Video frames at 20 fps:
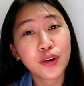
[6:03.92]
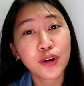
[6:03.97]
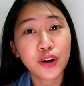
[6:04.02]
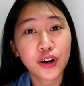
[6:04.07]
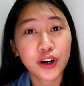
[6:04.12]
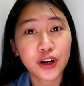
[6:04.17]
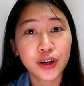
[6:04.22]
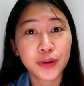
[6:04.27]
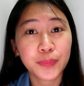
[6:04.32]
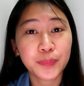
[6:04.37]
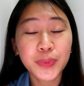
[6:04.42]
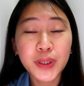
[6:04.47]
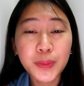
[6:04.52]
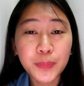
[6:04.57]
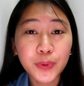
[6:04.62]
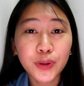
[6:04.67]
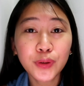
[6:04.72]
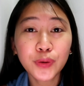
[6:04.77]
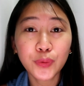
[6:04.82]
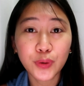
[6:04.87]
or
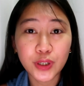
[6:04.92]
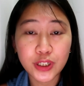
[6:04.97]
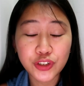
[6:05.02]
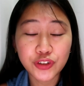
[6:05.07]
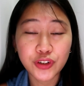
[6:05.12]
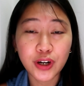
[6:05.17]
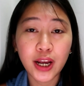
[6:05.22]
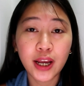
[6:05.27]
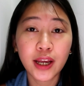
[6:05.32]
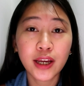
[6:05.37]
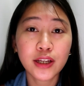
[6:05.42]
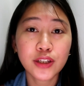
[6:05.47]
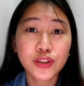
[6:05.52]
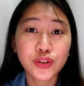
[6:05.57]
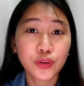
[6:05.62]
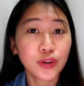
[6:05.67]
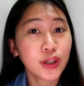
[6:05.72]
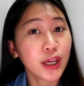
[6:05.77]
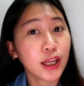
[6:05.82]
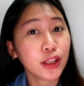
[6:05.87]
people who are trying
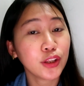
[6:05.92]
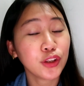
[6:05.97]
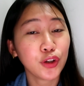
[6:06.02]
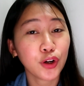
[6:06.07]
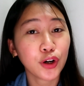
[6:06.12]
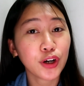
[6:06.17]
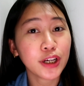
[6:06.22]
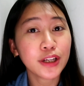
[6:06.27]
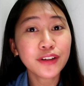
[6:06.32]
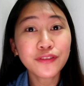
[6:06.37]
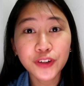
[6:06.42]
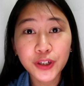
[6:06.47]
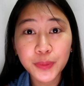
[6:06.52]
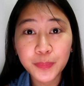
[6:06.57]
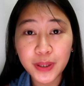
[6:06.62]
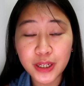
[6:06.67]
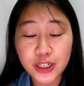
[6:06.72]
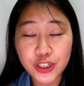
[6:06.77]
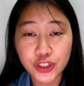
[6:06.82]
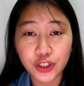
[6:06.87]
to get your
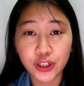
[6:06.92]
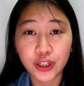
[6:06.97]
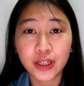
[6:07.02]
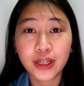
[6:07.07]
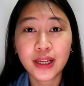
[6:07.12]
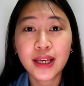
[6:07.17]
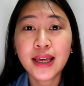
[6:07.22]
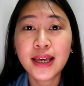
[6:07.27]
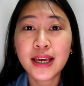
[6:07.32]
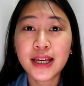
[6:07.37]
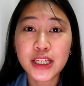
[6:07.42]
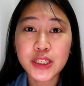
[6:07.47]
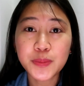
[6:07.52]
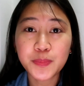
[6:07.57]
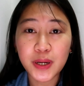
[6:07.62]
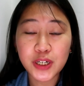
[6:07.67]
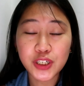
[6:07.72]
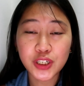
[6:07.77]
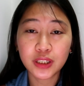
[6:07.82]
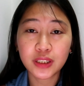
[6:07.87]
information,
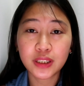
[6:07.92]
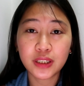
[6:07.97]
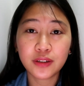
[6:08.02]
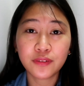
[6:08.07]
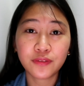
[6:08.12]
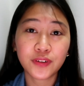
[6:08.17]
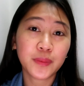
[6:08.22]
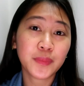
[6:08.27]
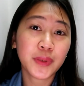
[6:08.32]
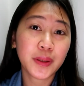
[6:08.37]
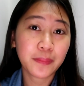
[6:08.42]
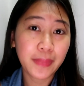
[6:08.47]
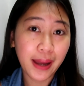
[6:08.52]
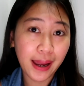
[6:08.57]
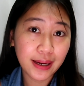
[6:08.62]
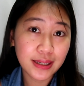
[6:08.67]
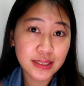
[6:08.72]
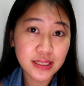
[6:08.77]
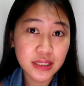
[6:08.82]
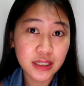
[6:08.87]
especially from the
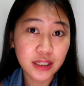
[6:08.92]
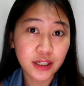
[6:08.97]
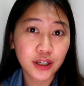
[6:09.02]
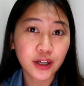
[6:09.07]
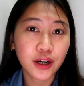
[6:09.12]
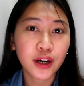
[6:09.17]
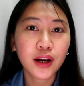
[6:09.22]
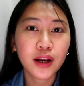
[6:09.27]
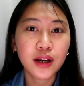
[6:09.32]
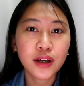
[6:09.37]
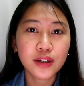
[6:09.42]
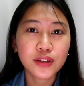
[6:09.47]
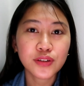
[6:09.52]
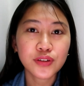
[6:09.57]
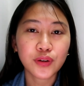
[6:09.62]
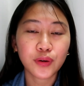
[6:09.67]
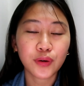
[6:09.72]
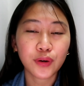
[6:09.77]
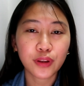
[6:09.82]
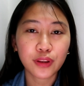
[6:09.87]
banks here.
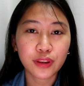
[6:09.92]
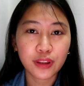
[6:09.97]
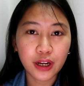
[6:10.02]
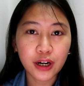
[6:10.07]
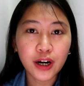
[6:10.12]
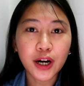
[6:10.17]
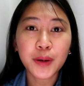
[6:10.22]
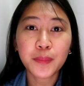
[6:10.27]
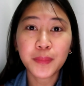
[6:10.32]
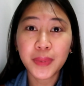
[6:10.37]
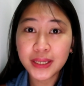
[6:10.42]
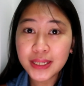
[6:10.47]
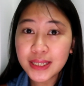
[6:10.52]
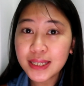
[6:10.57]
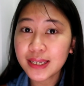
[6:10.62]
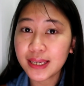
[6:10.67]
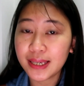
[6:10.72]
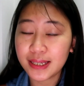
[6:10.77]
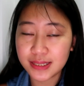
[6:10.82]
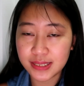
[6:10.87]
So there are many
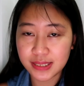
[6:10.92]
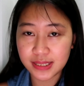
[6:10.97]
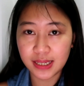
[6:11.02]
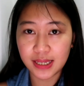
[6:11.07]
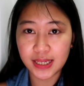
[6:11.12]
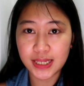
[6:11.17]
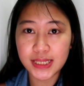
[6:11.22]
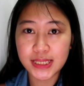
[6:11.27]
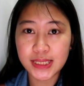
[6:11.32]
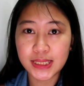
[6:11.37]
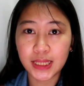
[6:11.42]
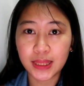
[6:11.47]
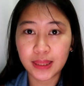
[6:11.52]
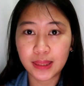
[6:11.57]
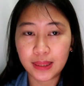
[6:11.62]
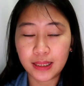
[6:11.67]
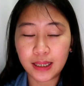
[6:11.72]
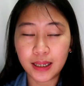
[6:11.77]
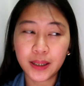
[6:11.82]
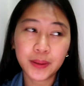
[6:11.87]
cases that
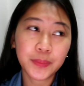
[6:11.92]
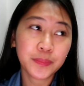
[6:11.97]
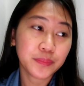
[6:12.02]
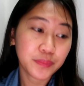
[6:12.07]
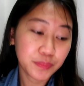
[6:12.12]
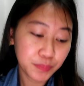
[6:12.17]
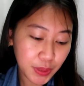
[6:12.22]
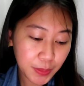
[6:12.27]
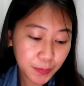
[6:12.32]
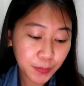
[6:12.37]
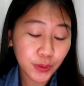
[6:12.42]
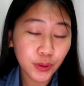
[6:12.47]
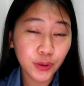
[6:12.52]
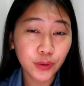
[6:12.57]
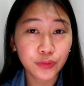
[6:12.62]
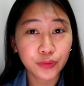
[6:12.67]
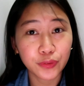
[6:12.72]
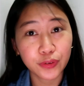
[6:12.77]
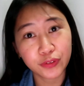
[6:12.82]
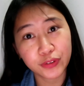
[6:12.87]
people
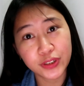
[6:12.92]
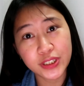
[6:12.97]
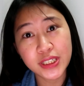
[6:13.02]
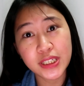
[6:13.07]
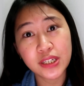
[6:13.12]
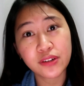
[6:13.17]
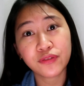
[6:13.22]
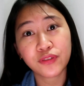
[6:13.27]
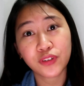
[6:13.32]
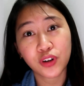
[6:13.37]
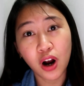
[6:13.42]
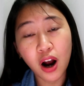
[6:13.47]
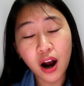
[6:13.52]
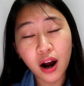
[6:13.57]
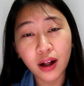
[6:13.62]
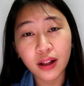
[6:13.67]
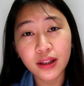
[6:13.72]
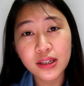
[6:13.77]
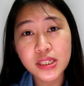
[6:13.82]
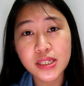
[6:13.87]
receive
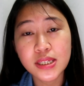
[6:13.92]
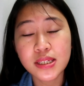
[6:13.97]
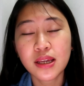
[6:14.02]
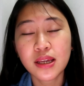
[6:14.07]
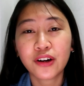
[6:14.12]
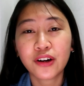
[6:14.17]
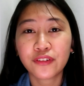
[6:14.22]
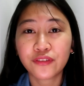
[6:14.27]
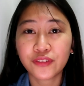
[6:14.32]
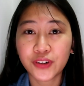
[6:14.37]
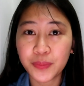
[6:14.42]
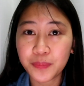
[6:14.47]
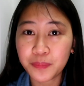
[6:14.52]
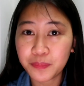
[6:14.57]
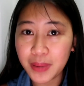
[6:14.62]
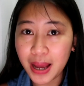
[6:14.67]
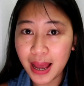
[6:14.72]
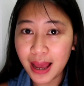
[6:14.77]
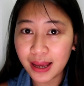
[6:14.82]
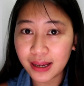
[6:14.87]
calls from
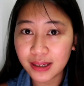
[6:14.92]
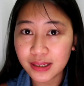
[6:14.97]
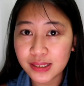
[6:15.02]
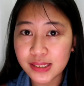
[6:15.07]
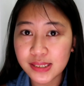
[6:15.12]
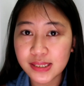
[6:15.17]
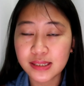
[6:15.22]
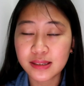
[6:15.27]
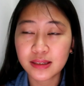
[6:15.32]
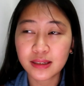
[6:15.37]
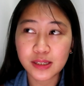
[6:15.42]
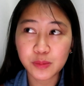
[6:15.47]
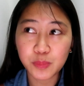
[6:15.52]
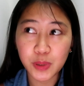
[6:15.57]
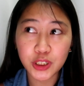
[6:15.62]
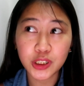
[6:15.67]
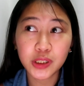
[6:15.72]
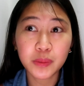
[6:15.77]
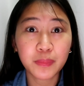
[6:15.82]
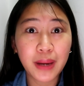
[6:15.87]
banks,
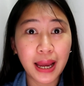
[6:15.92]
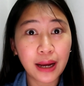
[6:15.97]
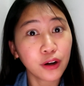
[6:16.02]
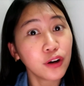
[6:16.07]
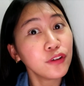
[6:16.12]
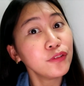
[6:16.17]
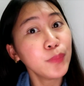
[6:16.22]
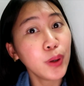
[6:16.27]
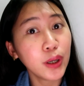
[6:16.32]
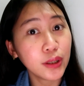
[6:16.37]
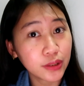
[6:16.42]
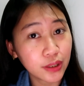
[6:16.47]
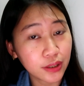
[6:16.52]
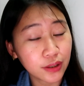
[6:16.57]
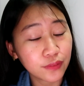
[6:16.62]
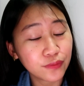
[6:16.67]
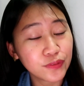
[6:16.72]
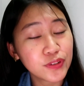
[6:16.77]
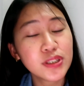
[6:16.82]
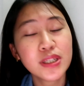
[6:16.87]
especially Bank of
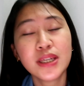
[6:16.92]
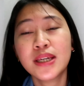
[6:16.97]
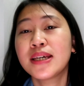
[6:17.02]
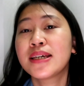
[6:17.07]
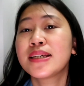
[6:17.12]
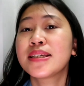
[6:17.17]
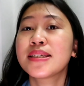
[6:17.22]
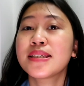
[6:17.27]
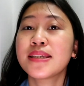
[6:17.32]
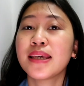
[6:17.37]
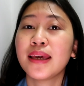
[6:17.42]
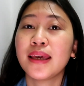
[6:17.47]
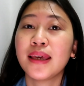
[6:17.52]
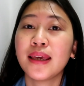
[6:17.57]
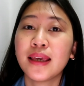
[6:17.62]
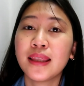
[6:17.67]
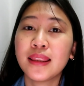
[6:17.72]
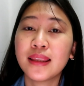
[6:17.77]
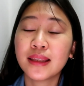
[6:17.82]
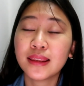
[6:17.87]
Maldives,
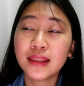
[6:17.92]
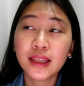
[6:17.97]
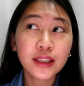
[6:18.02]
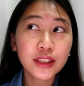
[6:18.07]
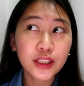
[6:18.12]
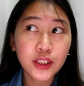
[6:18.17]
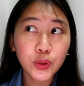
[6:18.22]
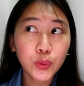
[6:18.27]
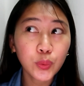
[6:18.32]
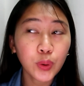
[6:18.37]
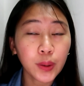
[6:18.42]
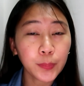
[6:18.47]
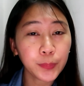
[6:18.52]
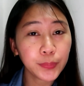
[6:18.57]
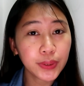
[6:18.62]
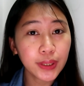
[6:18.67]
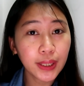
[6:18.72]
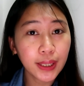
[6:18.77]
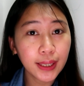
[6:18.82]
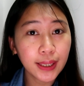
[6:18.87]
saying that they need to
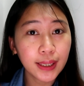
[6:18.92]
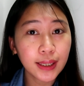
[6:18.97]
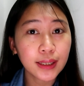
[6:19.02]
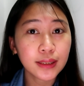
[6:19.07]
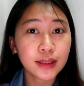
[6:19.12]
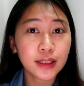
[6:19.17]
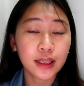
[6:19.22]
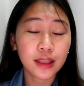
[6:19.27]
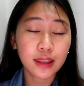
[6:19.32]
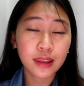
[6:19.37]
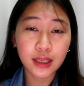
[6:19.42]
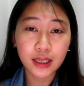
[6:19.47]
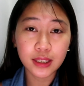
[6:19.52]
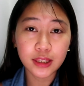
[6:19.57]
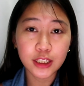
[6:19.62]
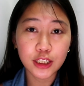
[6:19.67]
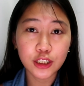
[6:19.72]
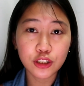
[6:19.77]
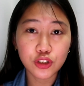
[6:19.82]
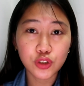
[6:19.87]
update and they
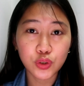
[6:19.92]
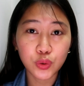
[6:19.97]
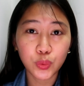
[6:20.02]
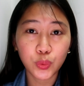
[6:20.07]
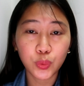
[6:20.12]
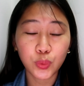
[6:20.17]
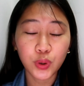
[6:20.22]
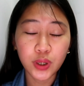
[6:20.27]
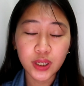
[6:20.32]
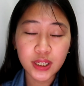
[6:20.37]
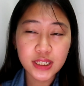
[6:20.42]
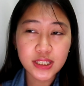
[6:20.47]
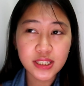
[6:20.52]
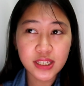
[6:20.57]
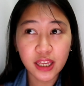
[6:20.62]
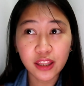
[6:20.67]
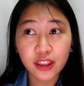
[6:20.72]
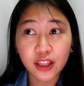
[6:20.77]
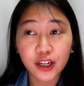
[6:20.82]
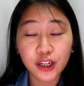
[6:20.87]
need to
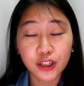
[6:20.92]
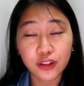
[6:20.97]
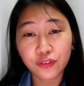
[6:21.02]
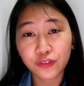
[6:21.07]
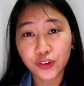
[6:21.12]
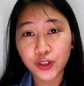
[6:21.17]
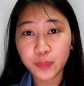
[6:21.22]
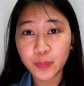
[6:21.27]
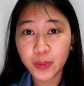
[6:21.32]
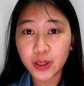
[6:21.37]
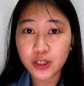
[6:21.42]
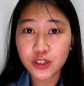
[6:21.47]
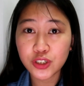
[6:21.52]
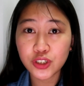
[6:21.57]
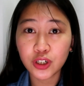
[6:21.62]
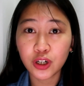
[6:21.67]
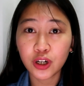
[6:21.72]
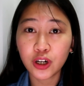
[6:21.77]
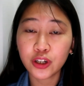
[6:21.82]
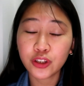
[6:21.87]
send their
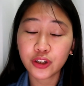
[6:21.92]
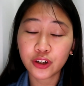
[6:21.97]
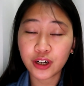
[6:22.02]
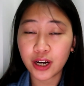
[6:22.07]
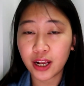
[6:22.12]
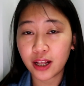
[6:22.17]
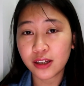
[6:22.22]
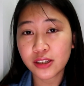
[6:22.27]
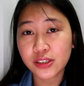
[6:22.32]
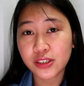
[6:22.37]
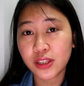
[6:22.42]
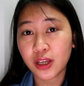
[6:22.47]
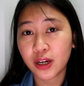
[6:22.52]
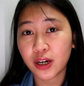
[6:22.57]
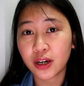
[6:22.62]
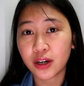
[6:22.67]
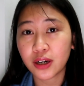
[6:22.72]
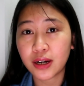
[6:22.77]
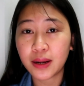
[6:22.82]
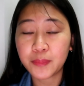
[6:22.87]
information, or else
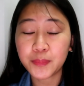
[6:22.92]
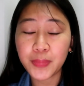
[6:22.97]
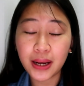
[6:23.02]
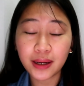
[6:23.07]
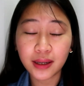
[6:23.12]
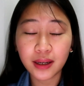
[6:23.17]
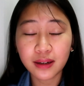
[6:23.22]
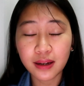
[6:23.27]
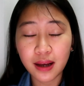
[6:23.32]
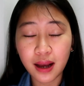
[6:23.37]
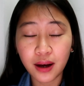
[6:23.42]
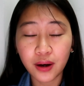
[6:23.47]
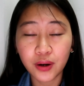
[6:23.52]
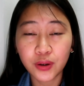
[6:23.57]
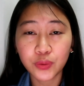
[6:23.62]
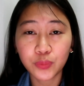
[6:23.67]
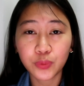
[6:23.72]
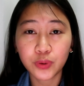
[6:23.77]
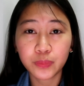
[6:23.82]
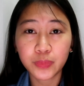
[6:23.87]
their bank
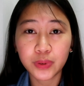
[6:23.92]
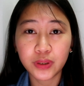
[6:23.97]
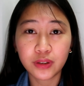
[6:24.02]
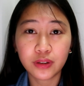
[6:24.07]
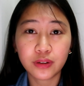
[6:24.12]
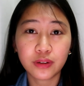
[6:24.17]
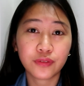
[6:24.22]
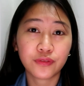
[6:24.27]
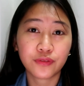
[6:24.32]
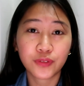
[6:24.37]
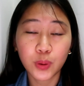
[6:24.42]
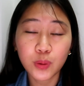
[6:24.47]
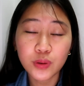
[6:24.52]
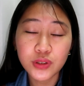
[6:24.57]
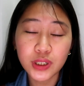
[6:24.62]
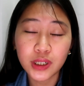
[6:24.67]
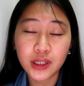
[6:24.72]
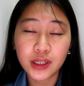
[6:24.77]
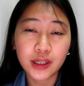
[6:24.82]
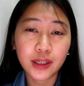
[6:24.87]
account will be
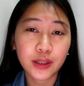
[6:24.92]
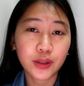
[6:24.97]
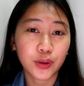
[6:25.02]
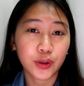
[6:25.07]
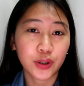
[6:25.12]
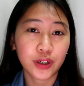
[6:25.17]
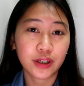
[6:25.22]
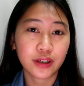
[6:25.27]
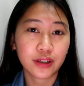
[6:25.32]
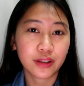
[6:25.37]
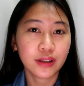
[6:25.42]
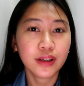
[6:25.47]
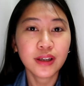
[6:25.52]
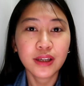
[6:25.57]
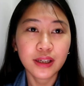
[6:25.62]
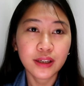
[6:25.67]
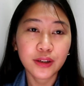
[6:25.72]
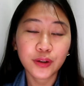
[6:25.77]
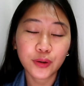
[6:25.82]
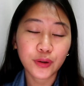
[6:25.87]
frozen, or
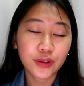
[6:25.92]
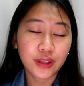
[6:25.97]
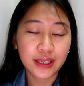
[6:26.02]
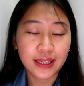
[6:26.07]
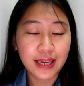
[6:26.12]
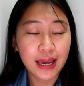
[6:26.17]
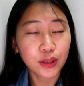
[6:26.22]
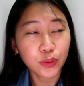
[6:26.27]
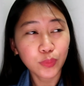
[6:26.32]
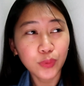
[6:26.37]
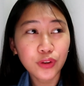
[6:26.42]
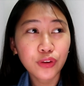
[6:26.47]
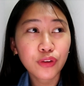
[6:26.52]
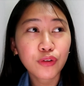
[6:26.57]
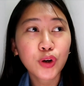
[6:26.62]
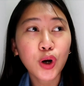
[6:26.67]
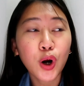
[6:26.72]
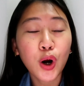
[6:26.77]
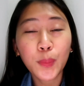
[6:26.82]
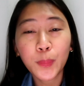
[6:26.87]
they can't
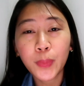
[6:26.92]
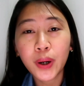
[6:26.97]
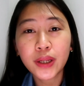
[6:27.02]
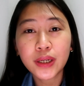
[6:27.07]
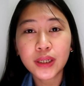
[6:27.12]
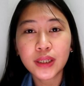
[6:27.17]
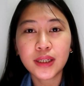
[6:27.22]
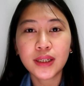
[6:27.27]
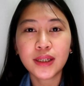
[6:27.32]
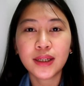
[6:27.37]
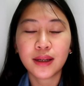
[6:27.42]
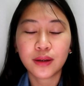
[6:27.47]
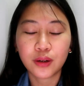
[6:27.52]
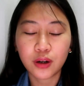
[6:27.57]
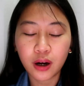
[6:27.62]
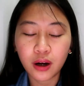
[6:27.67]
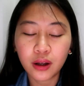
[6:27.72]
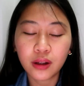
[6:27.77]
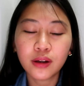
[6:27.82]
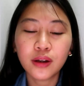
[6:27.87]
withdraw money and
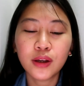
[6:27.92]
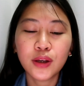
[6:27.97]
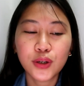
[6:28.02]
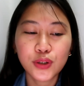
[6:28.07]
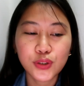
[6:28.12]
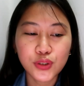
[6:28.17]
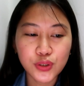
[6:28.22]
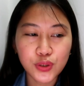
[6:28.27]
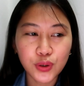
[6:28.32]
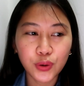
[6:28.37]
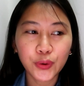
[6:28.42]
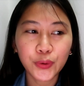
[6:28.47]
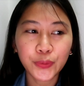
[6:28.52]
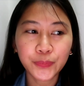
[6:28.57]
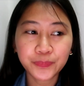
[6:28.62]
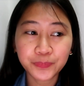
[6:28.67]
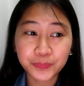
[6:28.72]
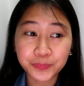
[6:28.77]
all. So